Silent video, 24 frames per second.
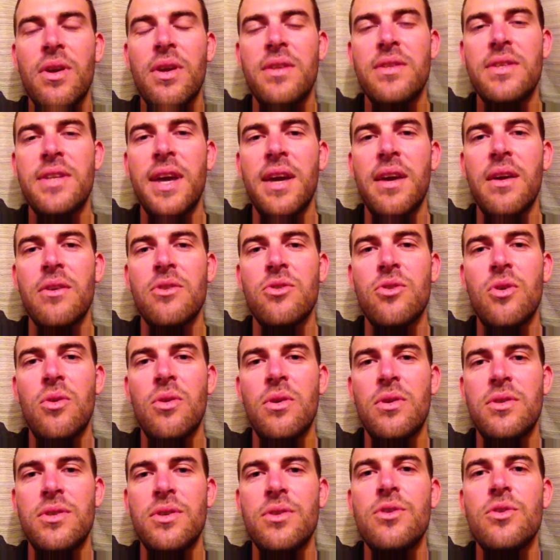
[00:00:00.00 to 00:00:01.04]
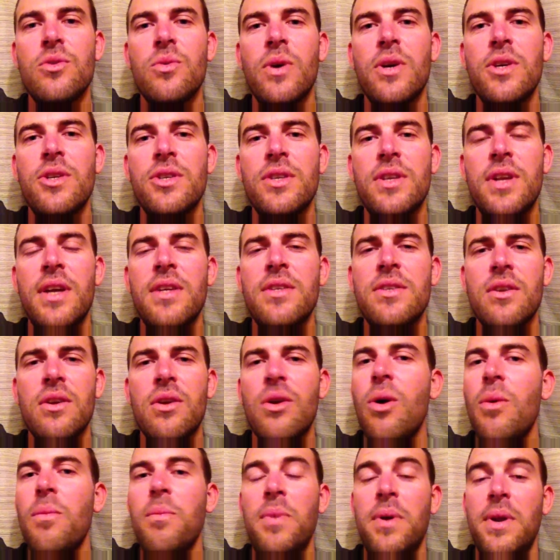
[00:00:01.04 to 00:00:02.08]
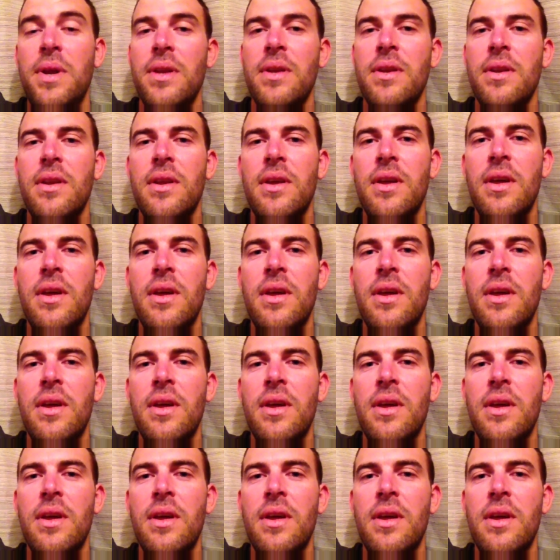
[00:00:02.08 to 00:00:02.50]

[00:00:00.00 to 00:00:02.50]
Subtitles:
to take control of the situation, isn't competent.